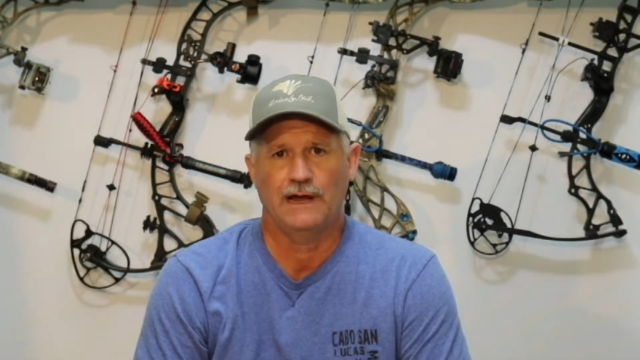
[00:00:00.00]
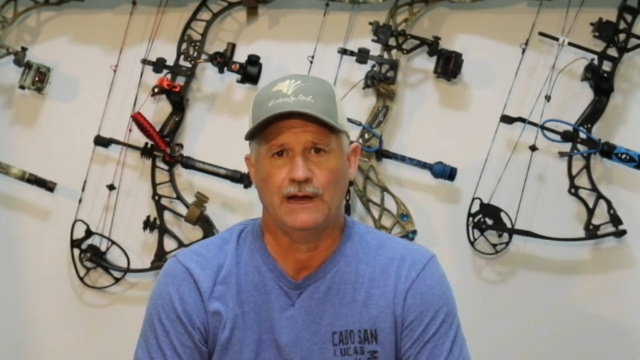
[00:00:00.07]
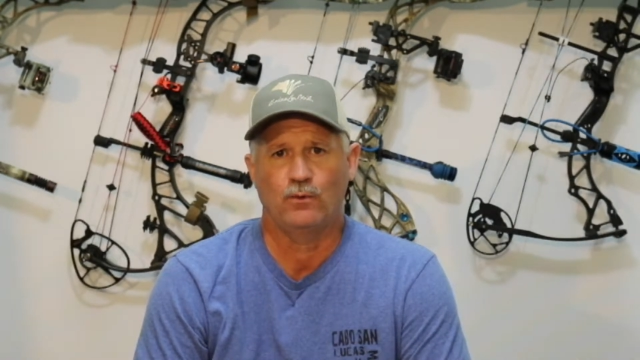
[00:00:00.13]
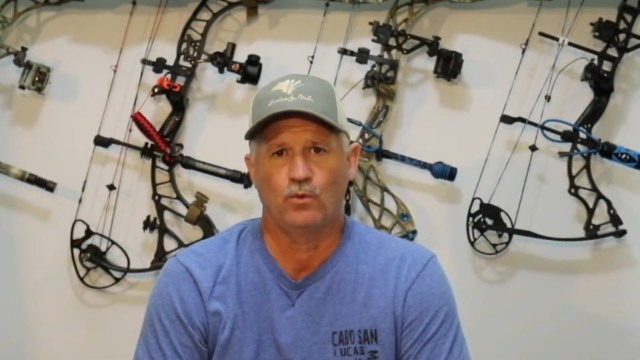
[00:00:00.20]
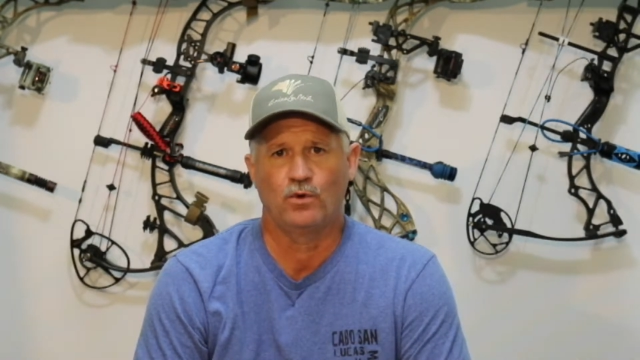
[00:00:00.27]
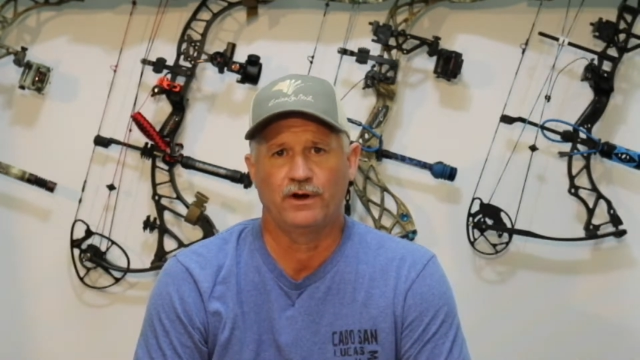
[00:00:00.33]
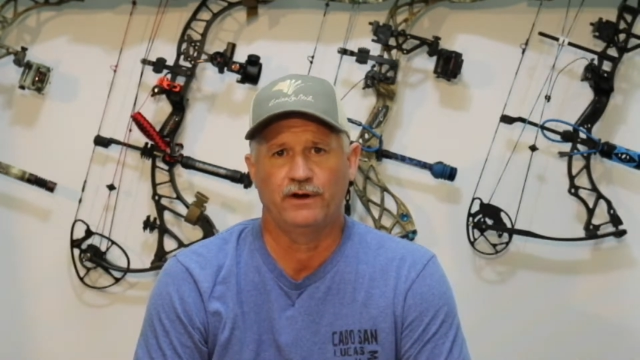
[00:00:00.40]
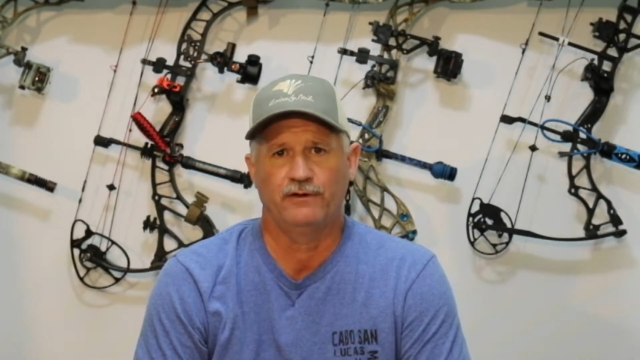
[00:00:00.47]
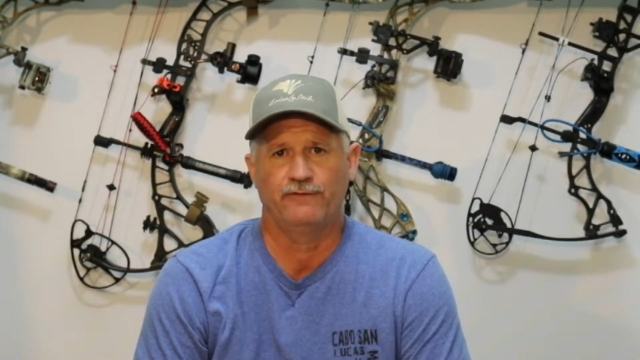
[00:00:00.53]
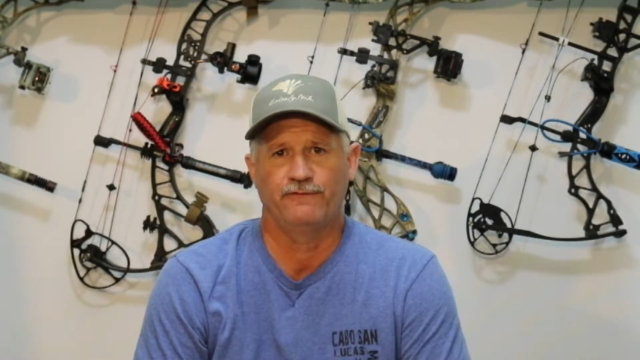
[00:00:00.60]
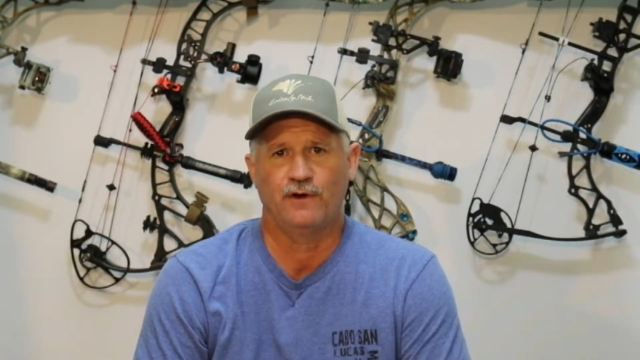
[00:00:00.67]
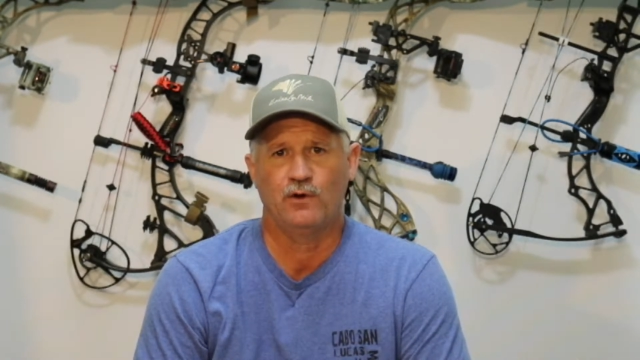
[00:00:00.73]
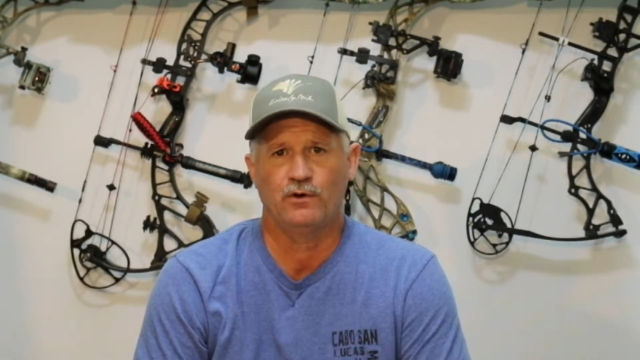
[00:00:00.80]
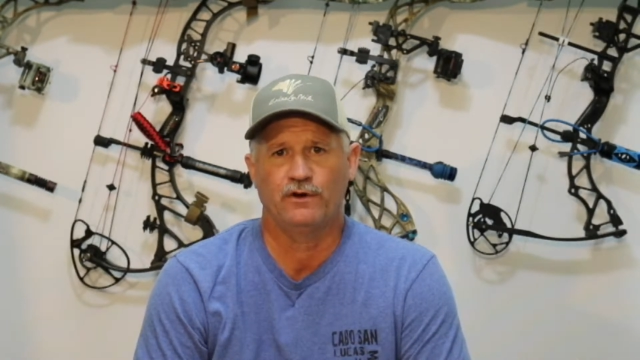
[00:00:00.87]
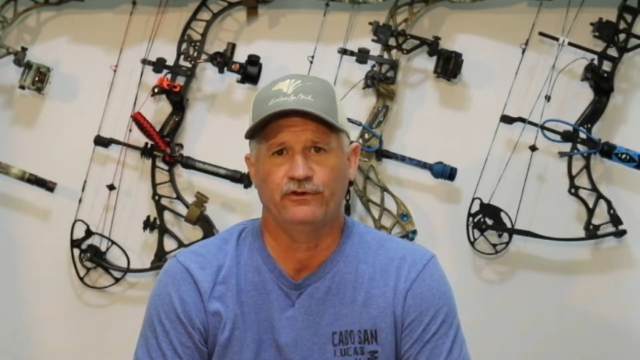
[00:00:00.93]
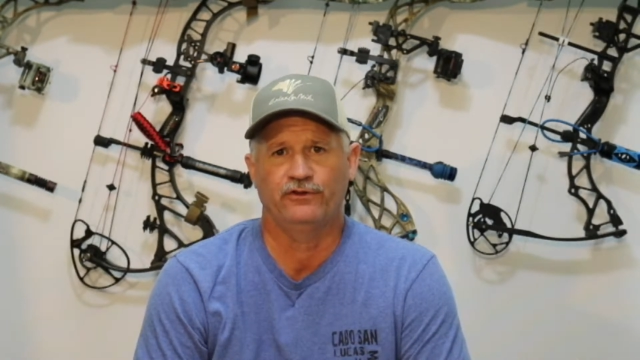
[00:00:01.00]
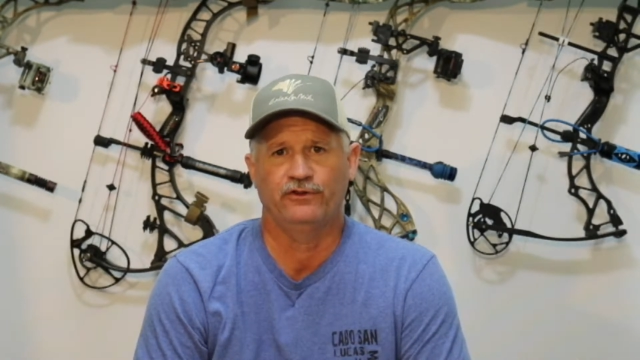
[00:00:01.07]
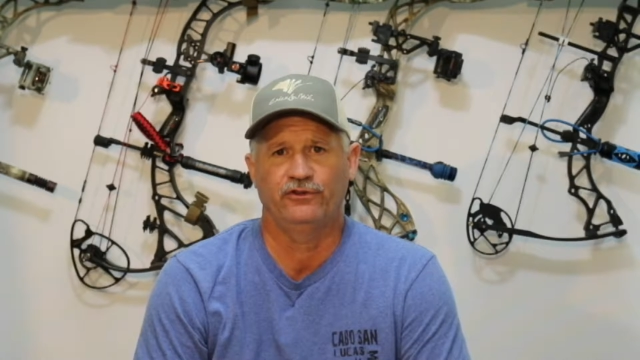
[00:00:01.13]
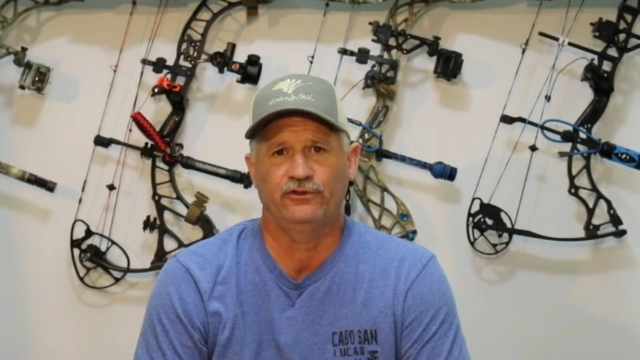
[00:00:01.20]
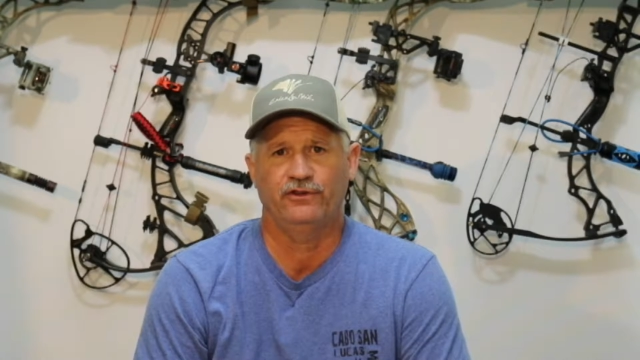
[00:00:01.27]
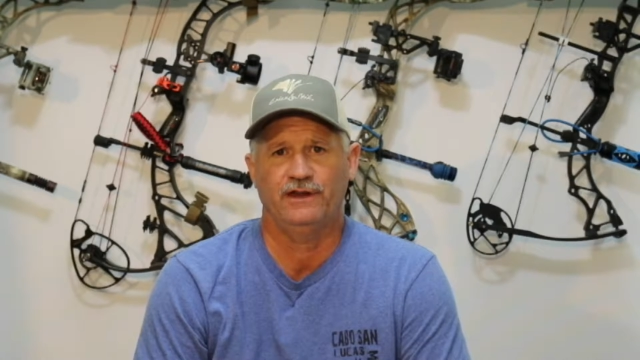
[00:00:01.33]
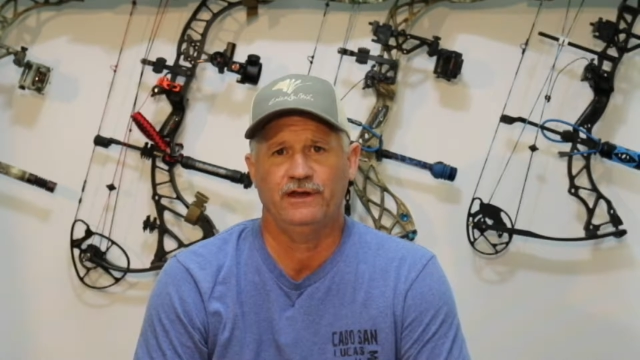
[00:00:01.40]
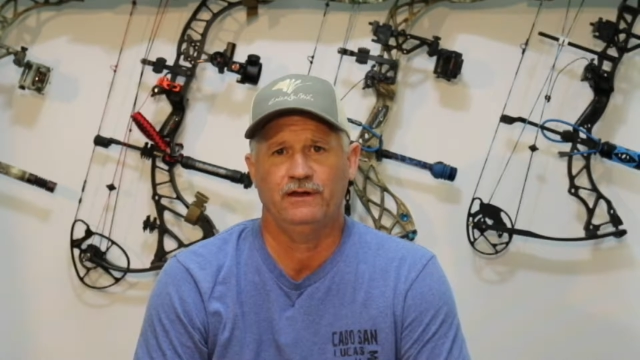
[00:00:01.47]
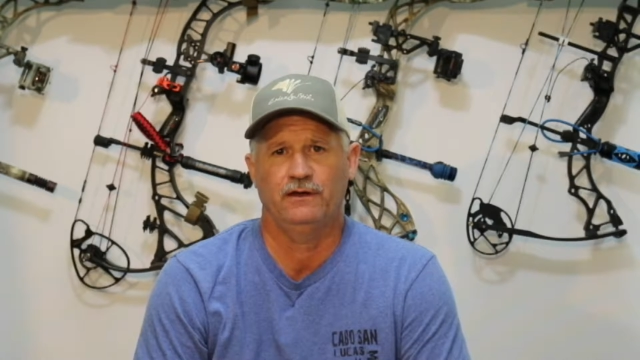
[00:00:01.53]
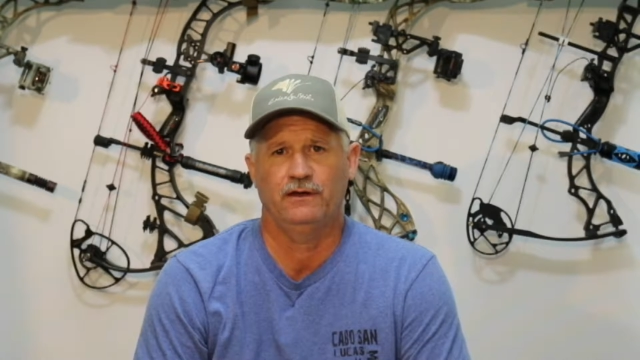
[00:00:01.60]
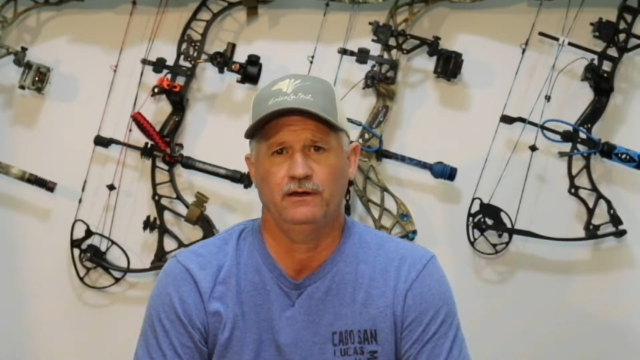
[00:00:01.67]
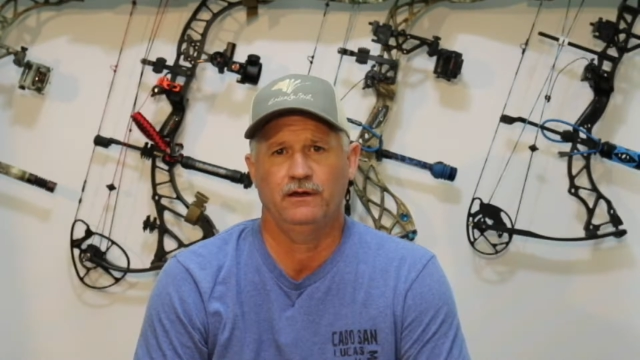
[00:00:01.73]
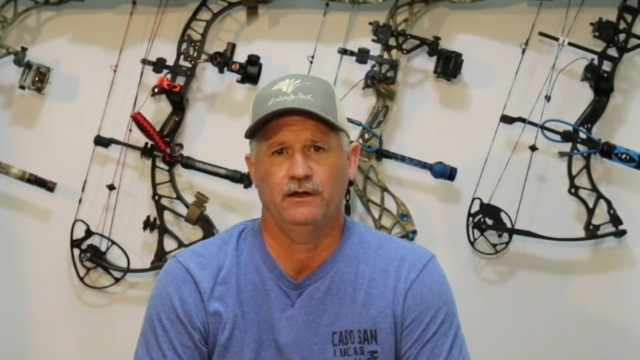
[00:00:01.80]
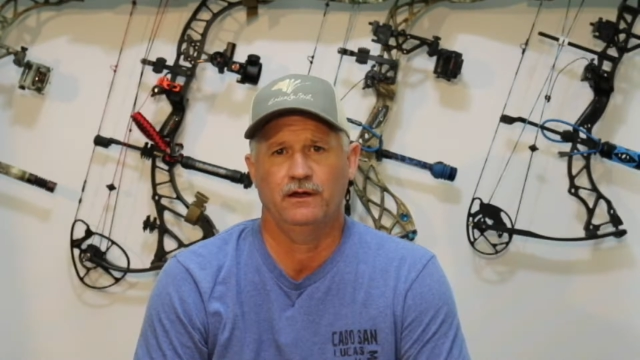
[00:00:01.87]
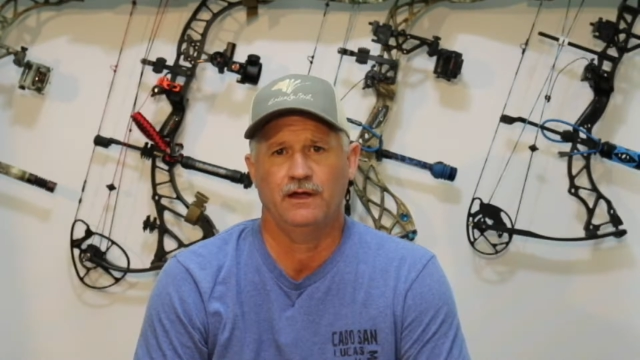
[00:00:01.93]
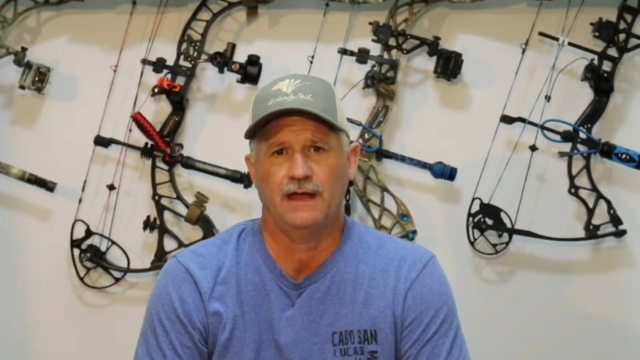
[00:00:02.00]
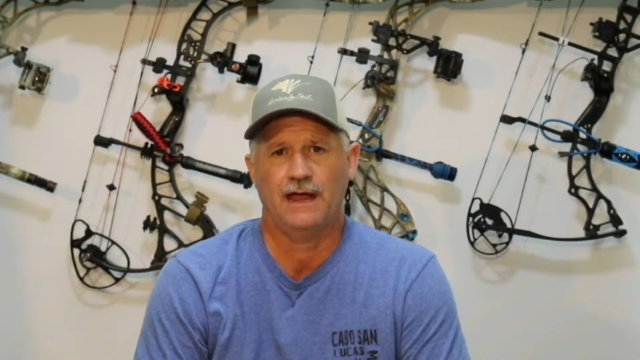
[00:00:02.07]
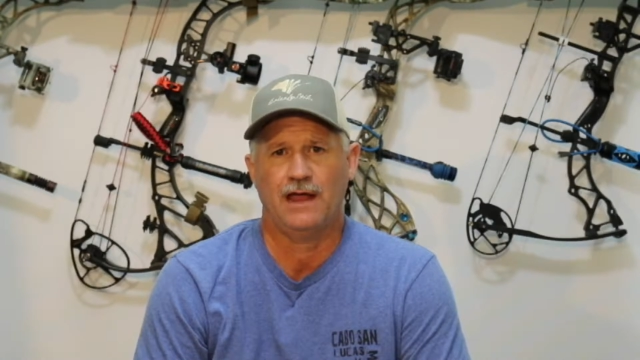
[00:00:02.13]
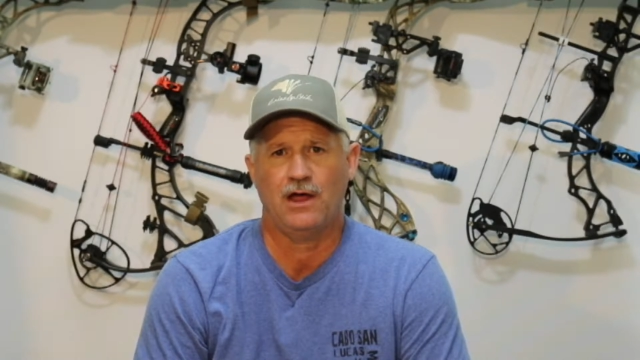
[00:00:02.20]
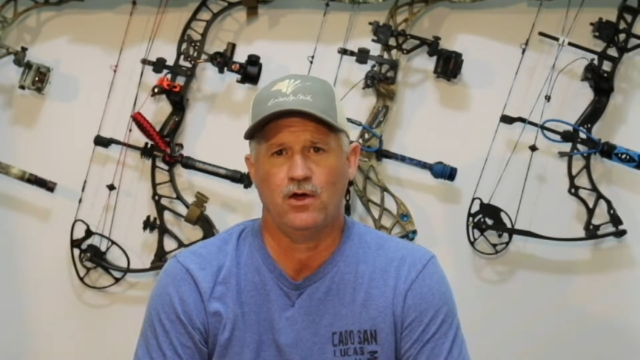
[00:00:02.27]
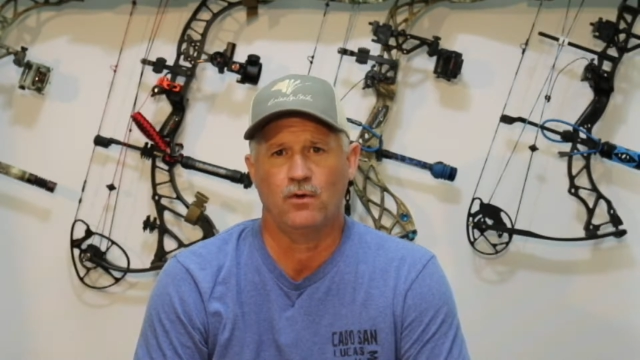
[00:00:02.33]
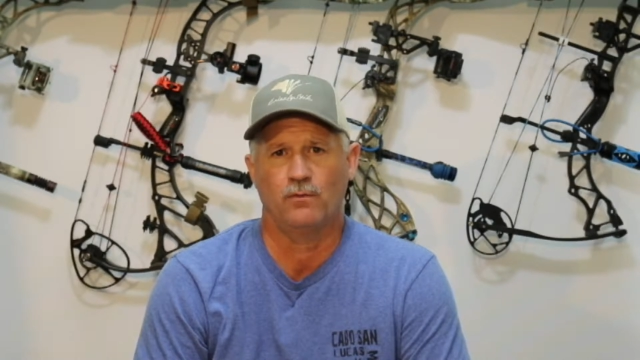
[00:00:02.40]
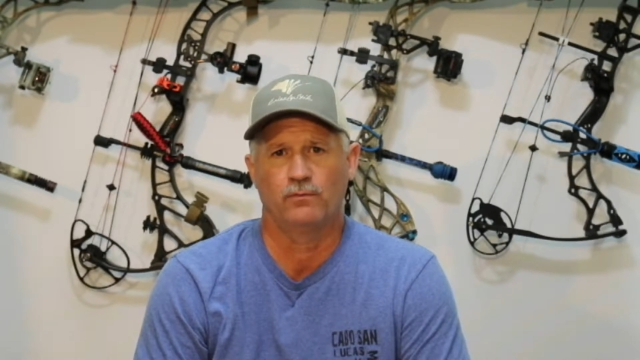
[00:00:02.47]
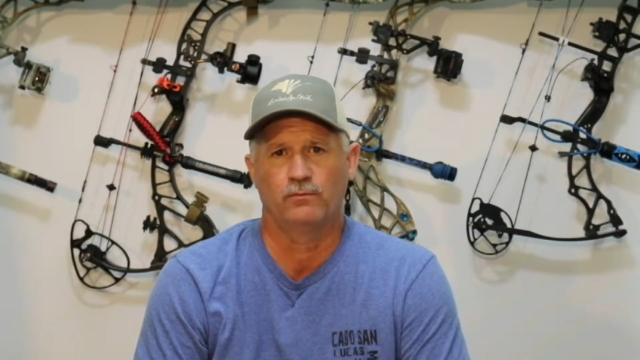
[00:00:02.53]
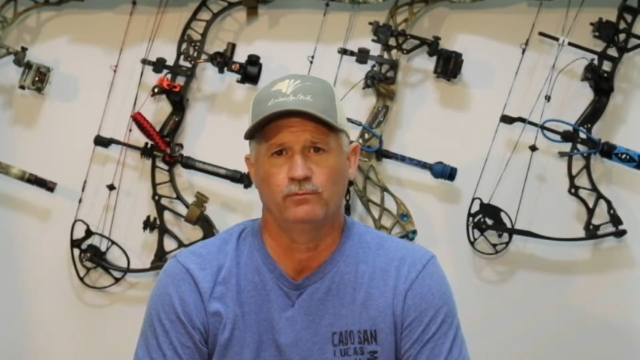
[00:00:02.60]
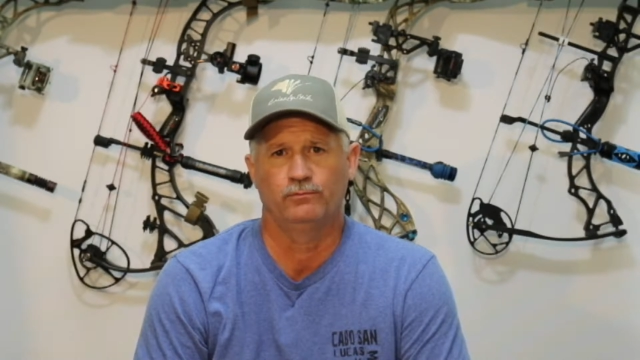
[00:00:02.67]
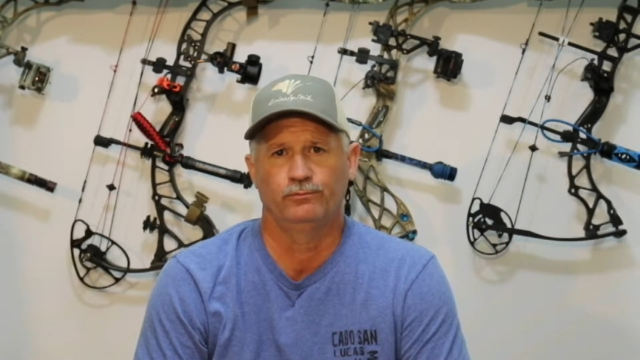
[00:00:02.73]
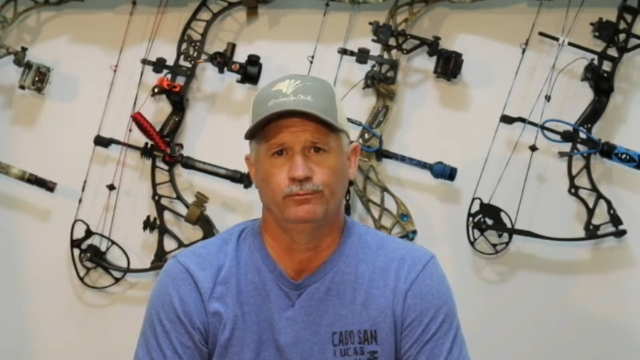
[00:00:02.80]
I wanted to focus and see how